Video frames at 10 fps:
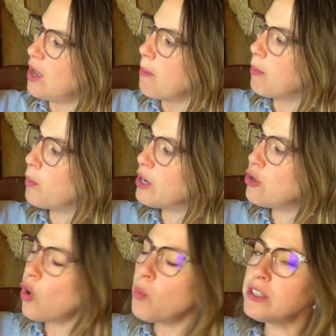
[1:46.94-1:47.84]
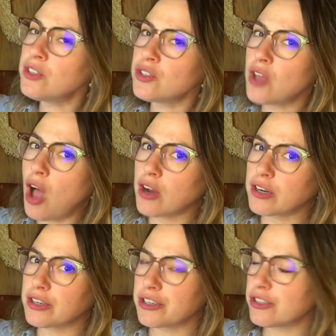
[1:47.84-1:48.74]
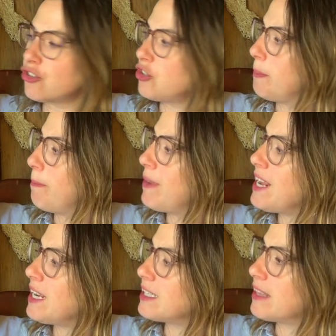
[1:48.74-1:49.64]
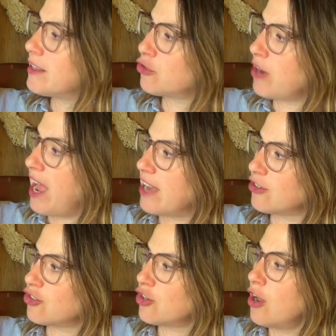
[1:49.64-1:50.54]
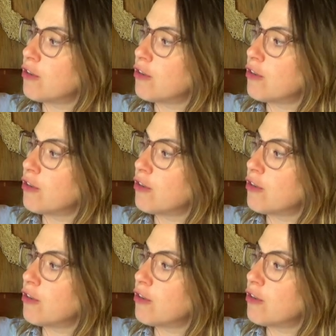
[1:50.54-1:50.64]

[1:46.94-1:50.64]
But when no one saw her, she peeked in the trash